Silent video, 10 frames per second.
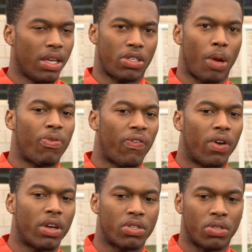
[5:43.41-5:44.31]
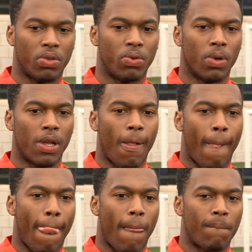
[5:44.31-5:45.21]
So I prefer to do,
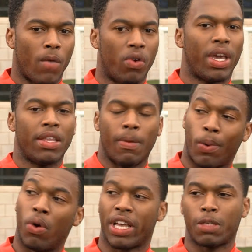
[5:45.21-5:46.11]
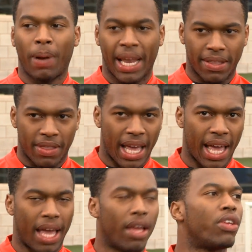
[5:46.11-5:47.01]
okay, the ball gets played
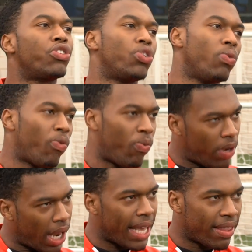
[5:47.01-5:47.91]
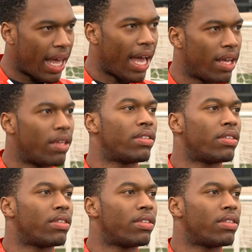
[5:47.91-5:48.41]
there, shoot like that.